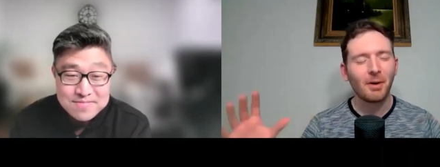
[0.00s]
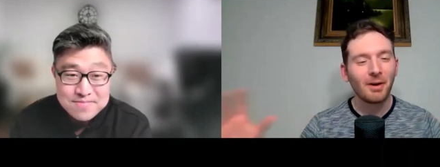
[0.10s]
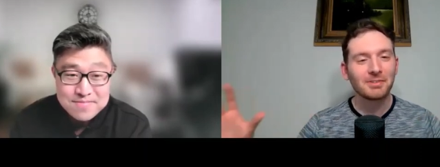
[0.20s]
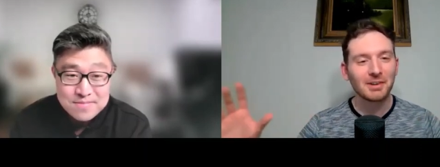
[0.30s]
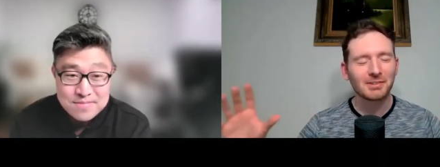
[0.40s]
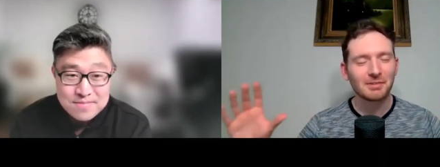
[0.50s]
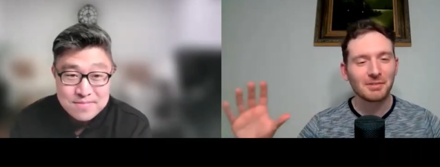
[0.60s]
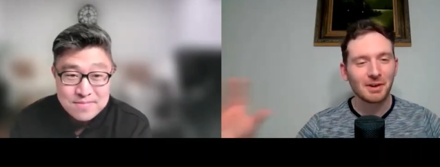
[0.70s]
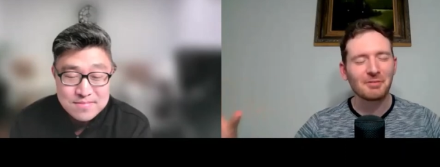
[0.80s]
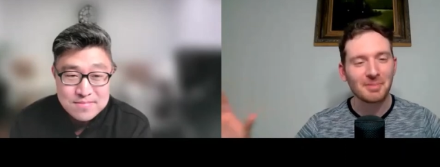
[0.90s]
Speaker 1: politics of
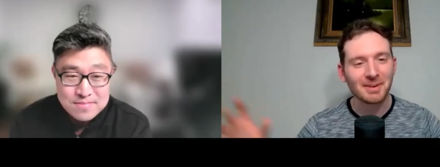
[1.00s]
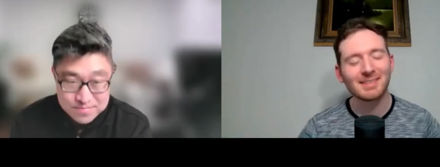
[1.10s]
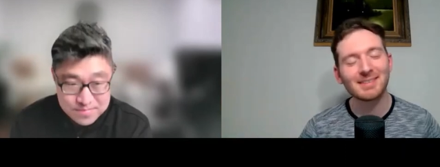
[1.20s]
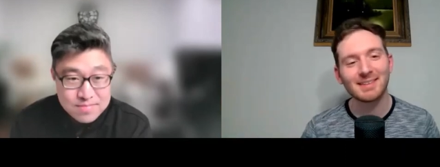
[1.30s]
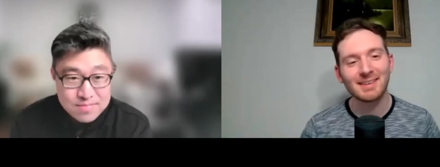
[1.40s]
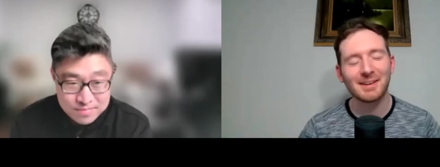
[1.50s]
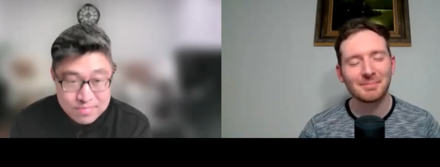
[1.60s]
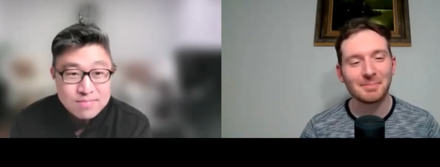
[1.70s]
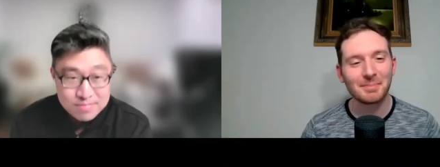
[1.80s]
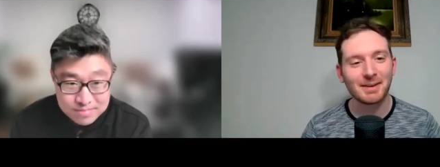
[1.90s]
the governments.
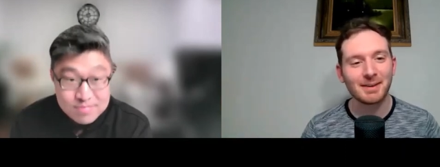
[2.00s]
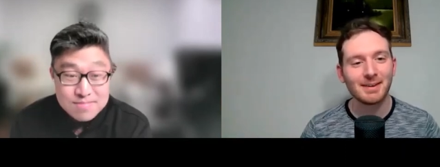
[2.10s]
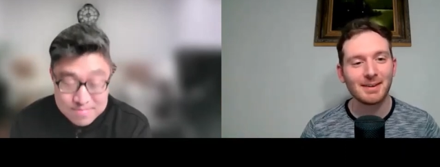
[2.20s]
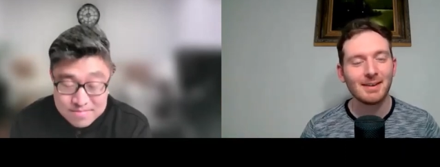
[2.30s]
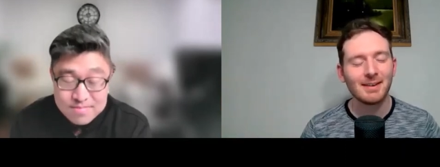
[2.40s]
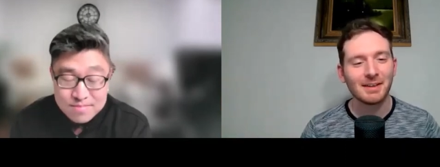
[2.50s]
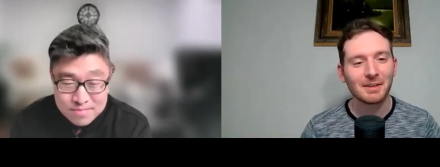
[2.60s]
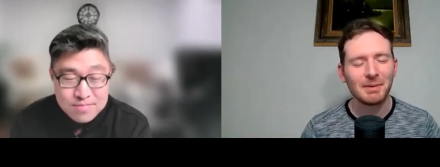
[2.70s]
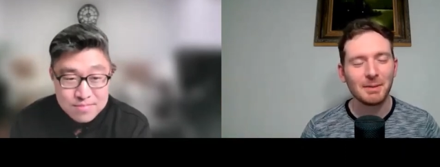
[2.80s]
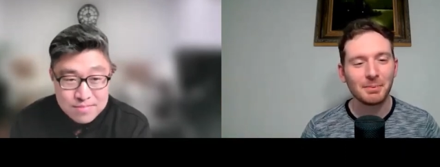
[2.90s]
Um, but yeah,
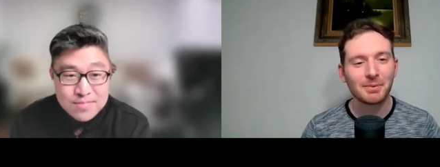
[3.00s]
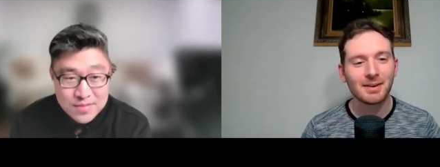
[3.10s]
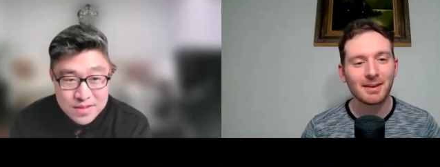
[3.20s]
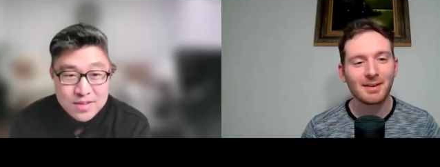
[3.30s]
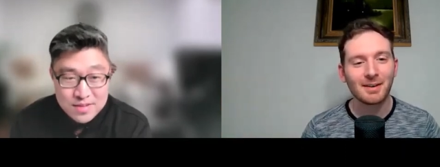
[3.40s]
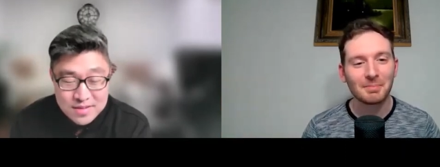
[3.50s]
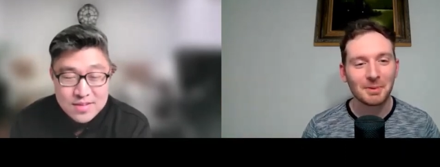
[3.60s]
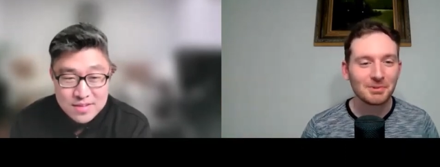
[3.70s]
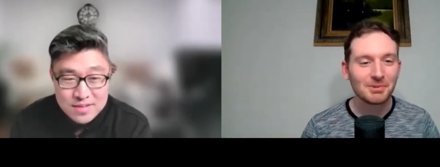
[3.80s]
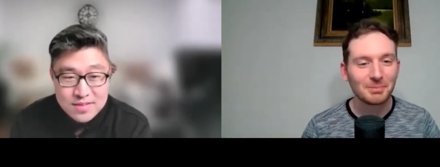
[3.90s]
the people there are
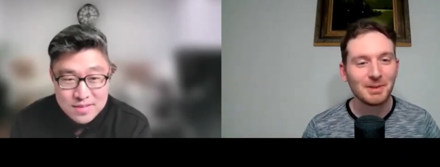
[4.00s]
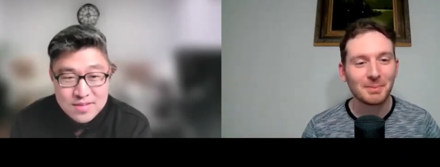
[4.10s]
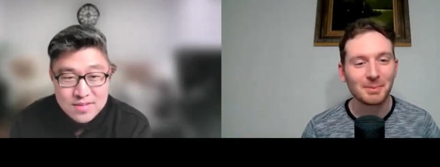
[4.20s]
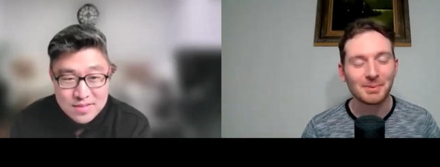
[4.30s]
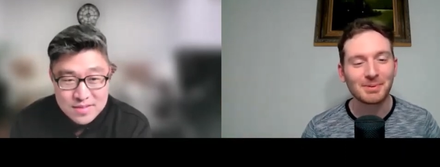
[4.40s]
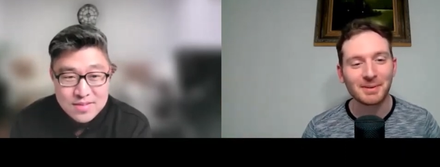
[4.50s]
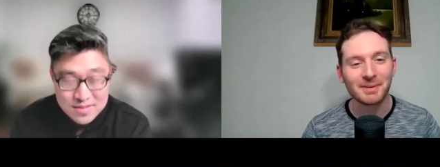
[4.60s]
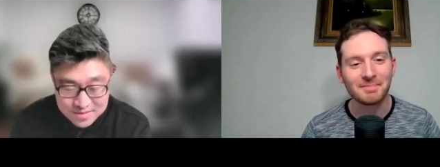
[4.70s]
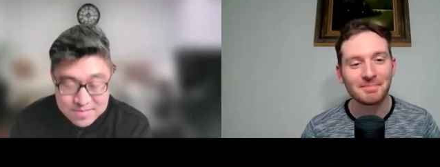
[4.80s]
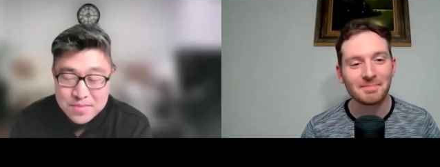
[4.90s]
pretty much just people.
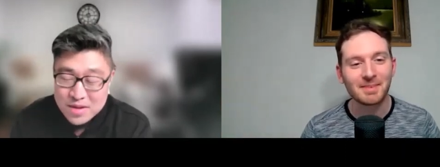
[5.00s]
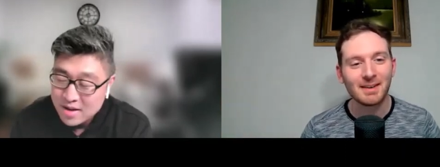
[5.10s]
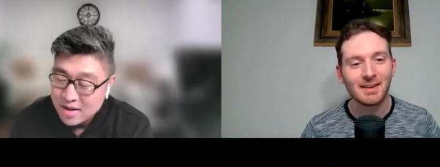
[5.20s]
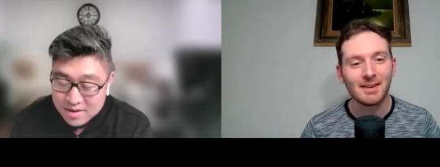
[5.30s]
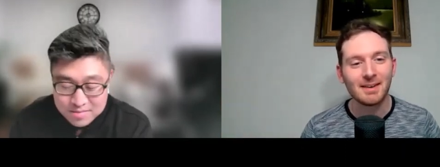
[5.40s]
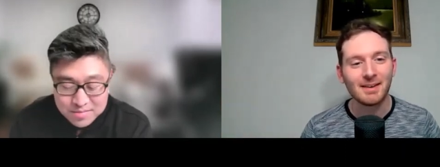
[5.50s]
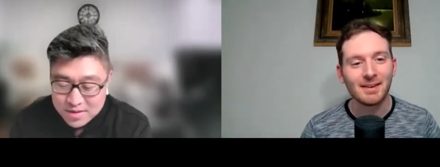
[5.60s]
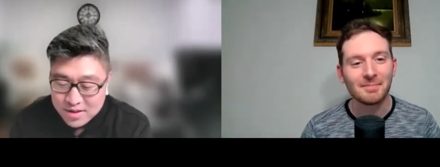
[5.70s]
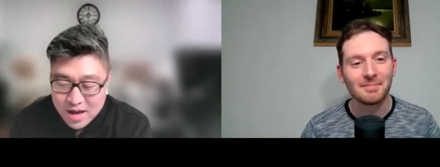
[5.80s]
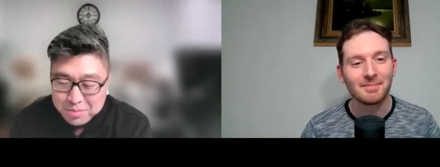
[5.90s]
So
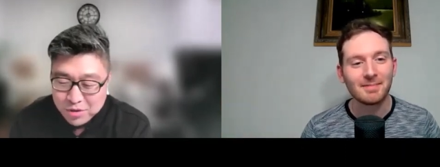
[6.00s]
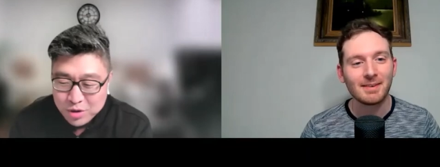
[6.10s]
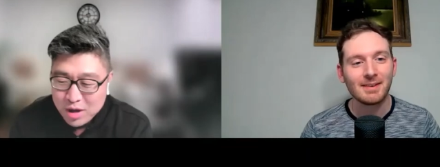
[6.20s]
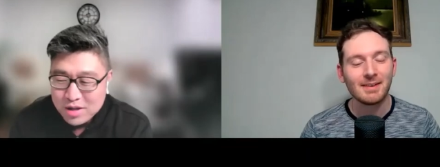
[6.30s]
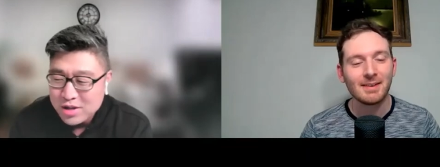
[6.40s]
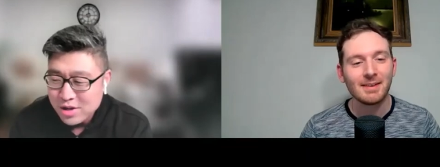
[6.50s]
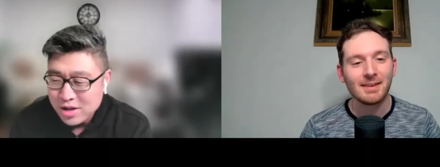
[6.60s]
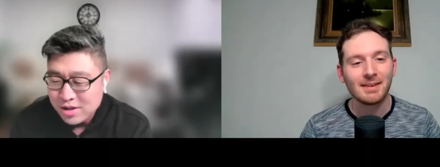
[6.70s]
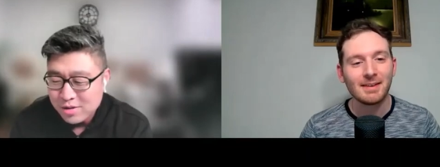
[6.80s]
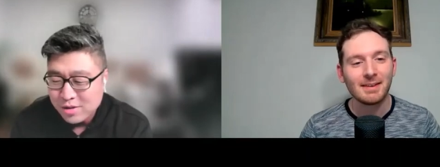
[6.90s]
um,
Speaker 2: absolutely. You
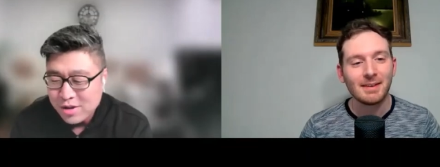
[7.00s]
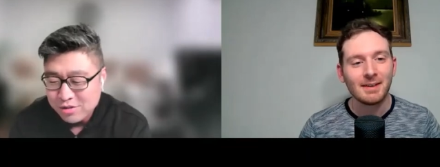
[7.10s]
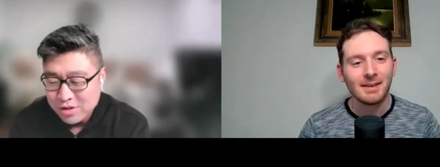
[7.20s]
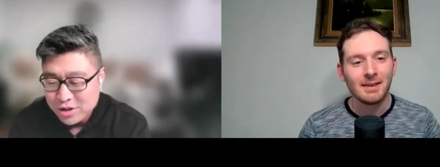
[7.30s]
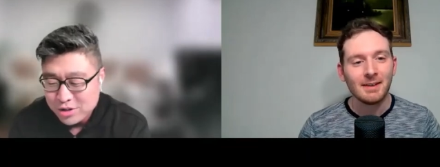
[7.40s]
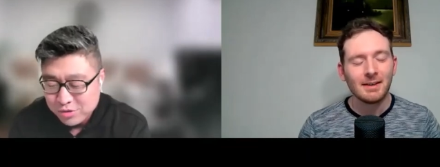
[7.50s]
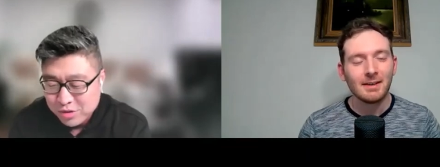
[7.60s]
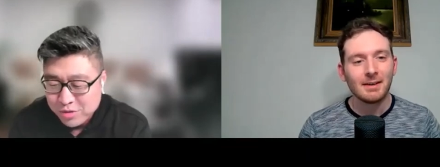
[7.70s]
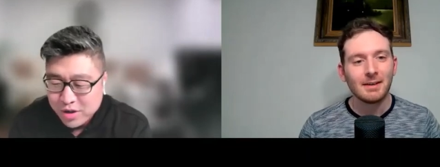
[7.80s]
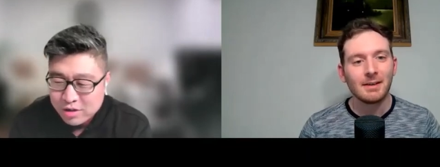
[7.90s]
know, here's an
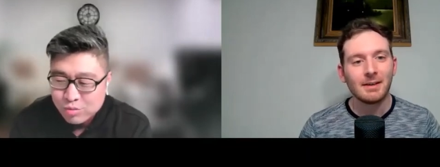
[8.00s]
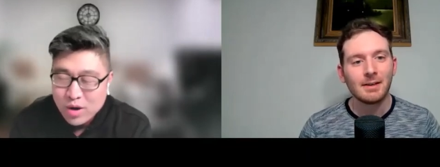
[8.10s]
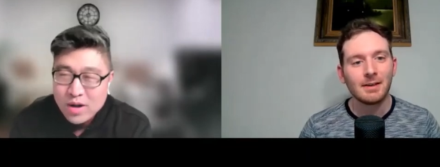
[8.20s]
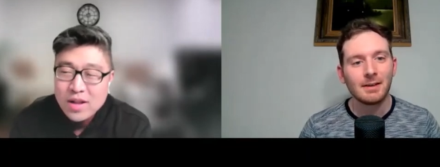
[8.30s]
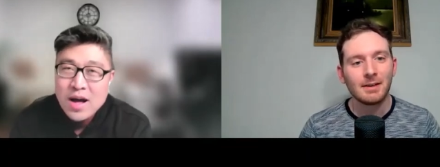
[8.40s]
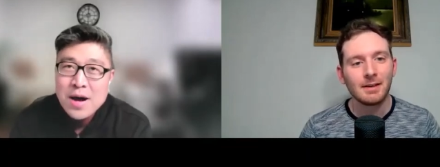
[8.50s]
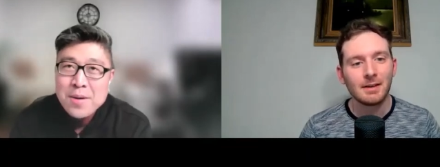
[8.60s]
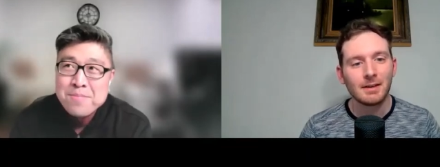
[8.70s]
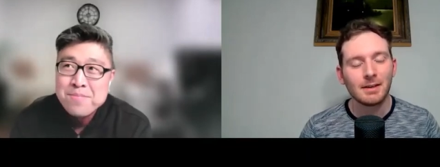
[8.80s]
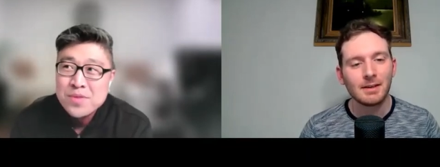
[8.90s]
interesting thing as well.
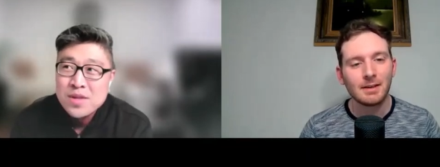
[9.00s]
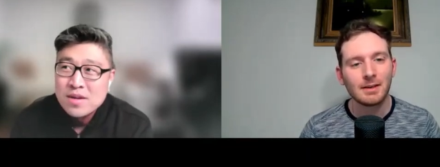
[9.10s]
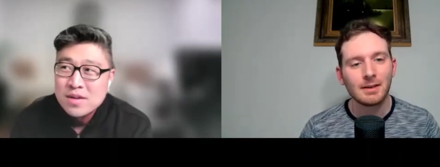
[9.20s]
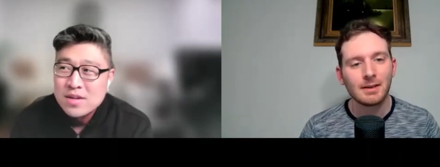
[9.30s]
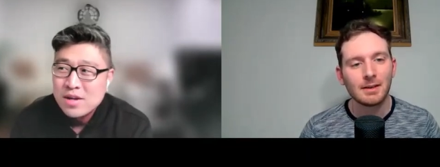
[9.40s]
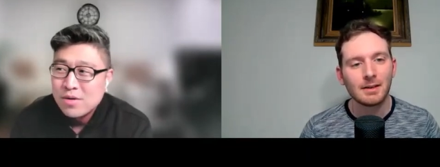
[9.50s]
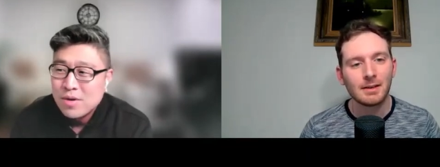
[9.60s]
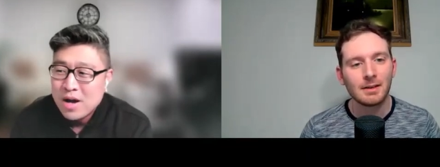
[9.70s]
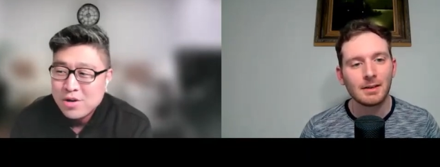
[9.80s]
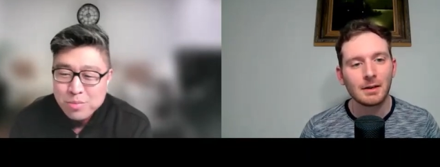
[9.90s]
Um, you
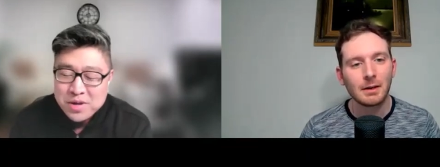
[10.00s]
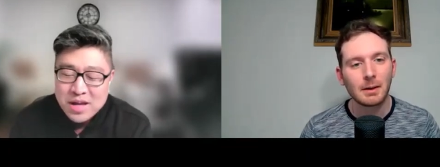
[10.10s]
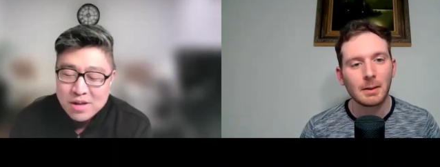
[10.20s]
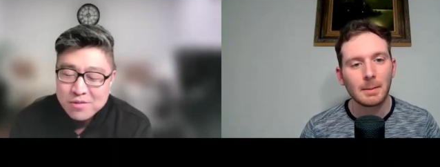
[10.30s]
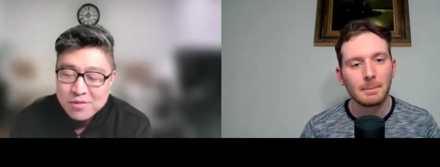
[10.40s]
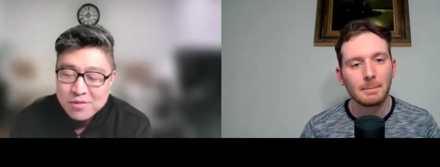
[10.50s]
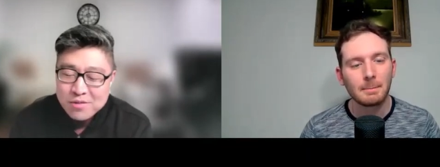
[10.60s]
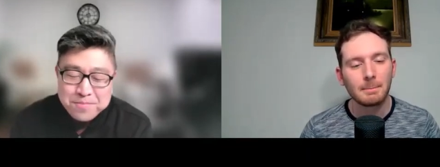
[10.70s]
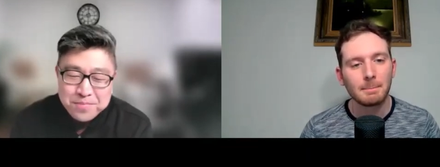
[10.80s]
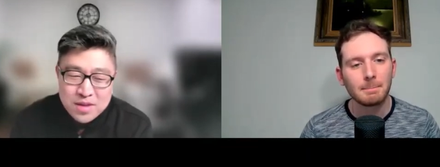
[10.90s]
know, I grew up in California.
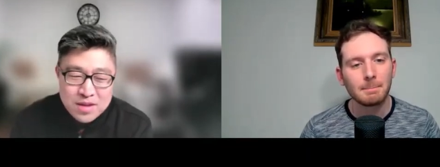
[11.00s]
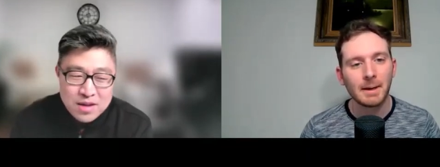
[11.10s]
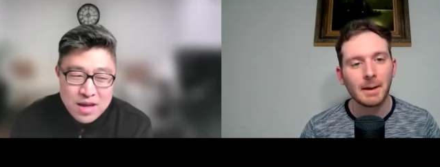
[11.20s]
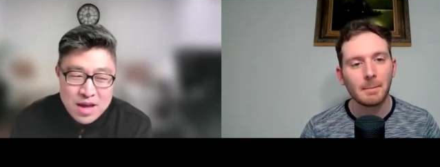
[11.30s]
Yeah.